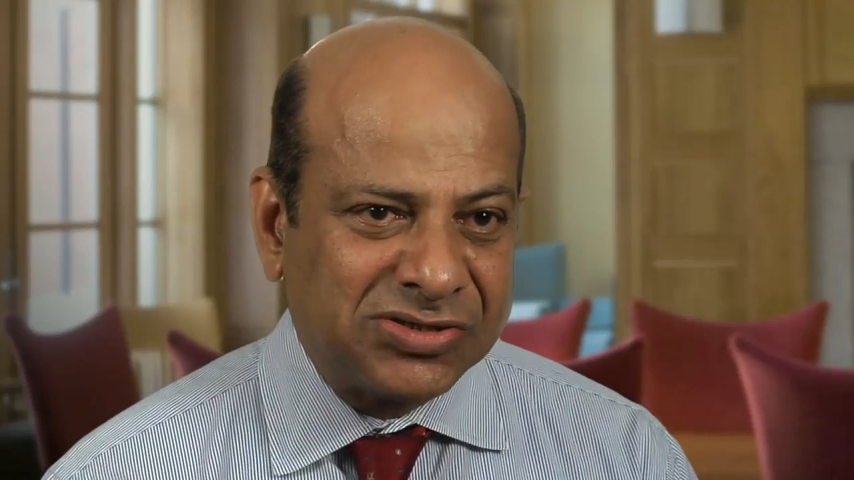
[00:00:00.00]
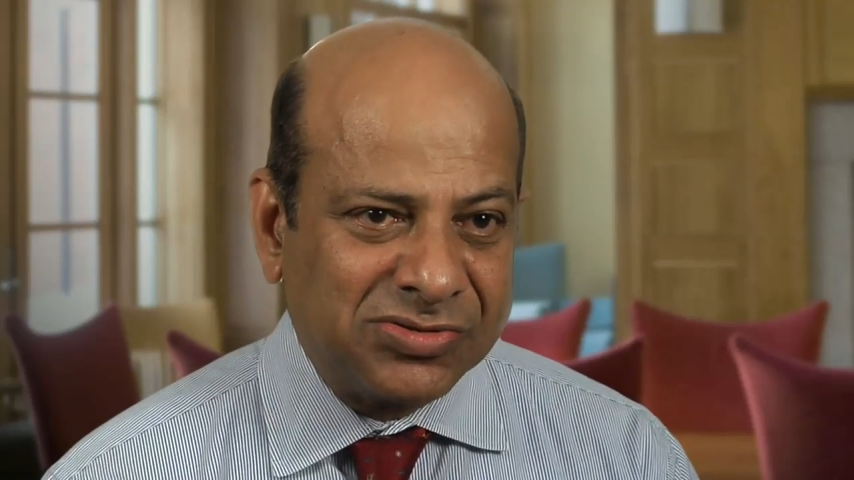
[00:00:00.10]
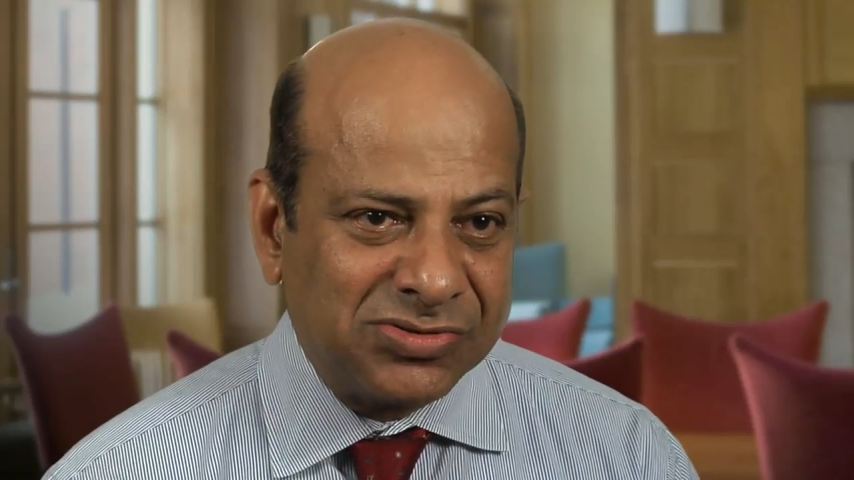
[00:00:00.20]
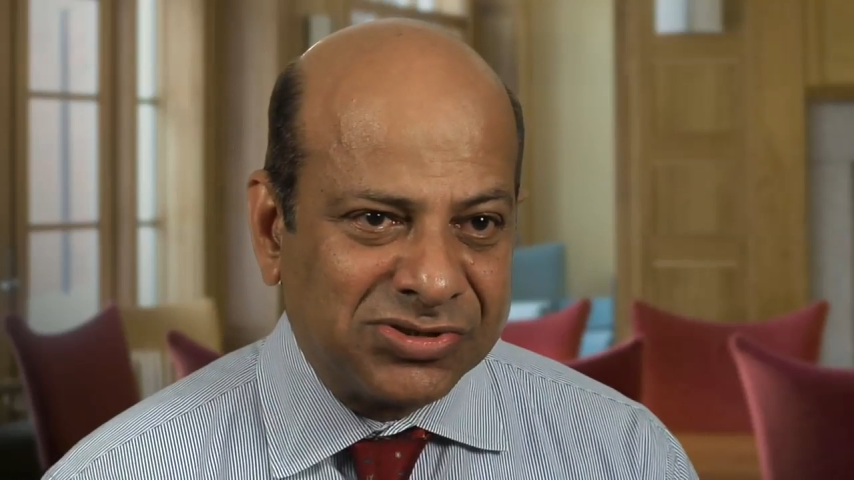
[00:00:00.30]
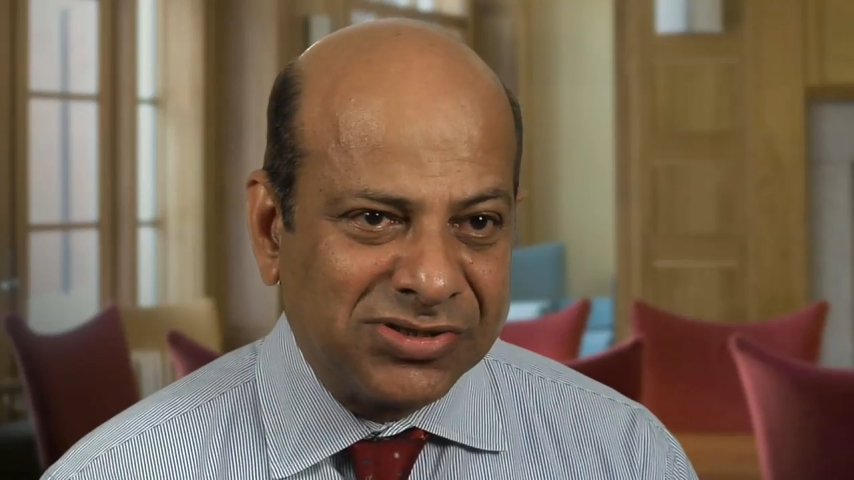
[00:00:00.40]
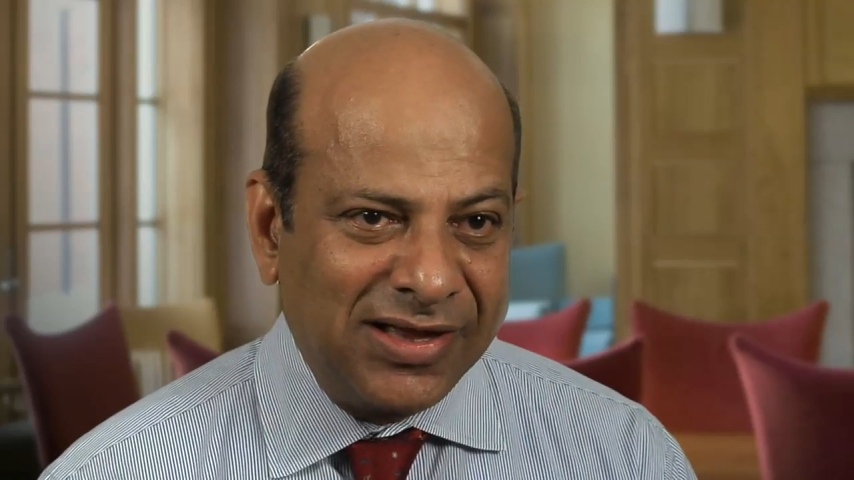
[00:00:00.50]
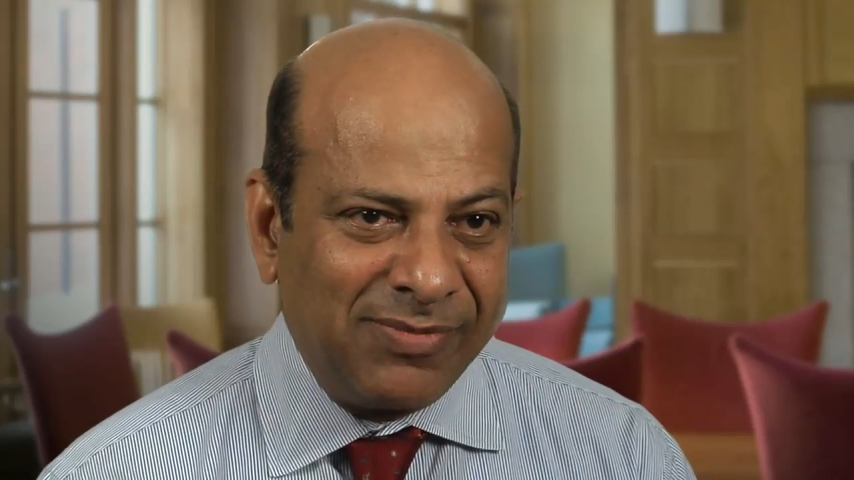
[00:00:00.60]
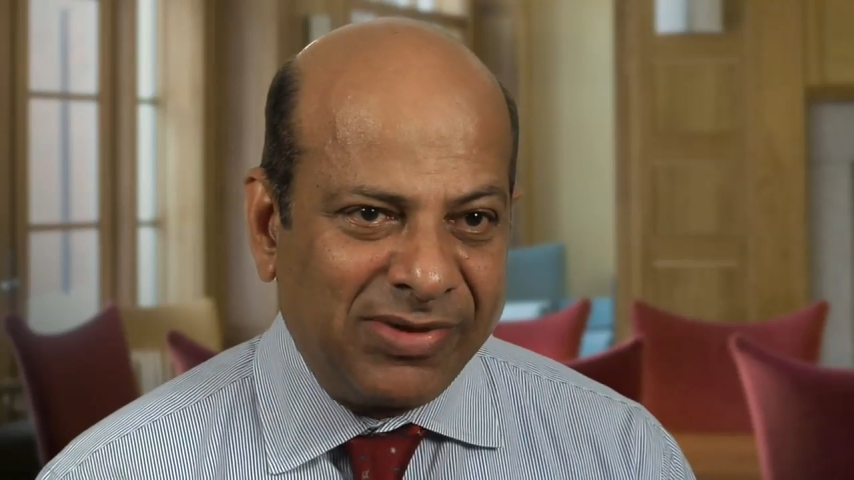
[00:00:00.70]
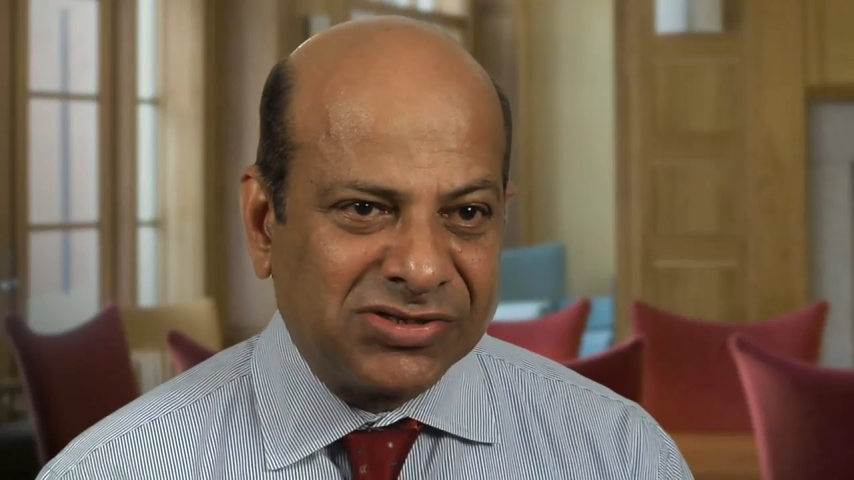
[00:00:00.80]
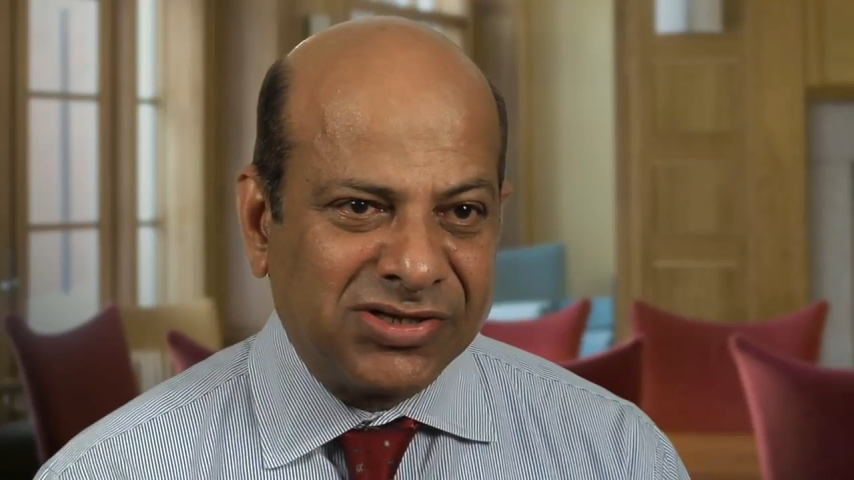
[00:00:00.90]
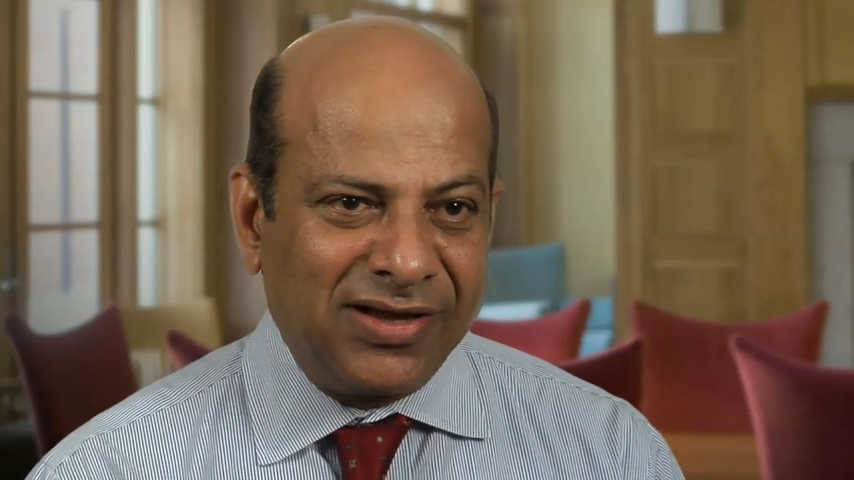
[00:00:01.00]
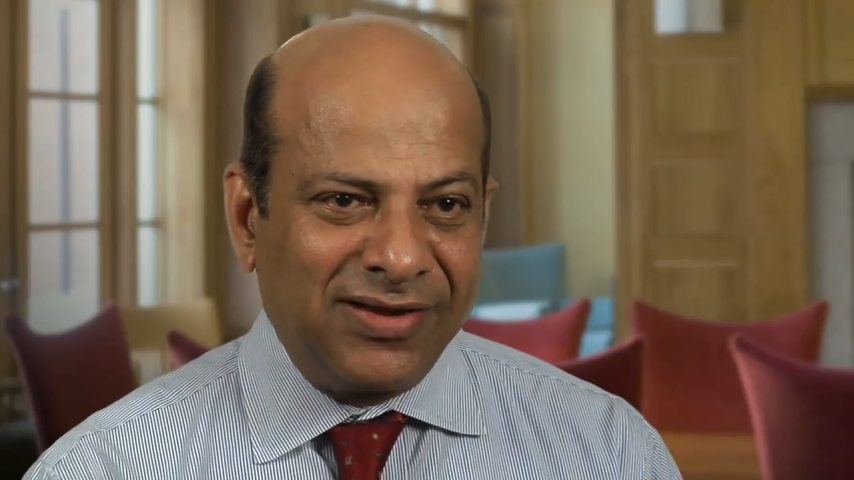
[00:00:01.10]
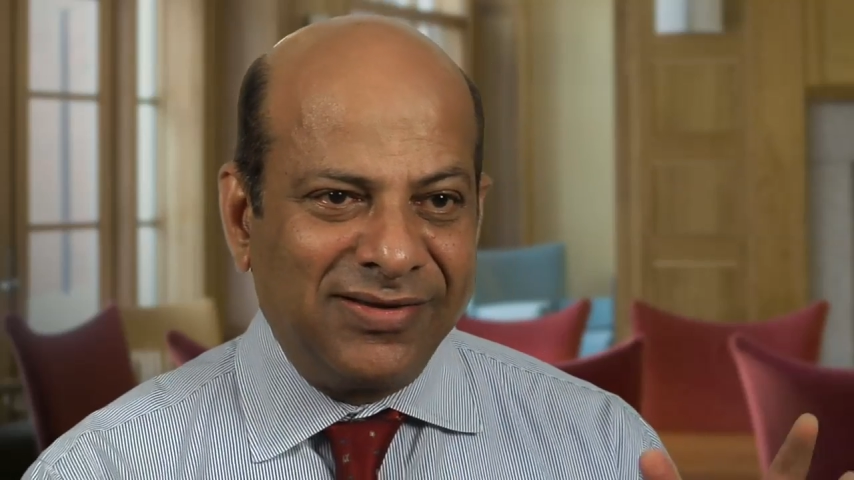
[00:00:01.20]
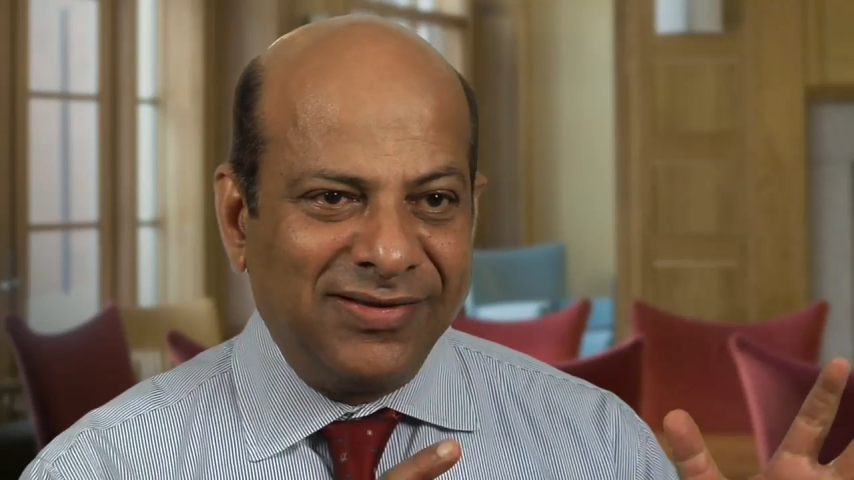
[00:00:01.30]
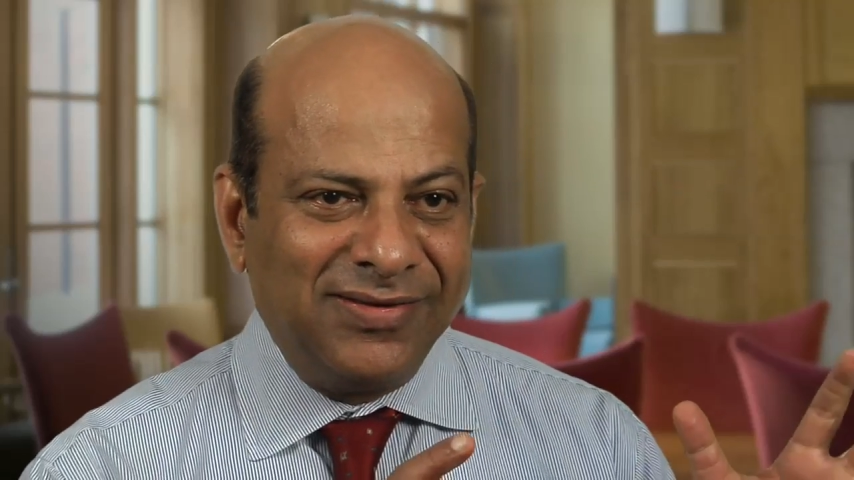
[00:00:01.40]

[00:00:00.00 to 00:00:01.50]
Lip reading: schools by saying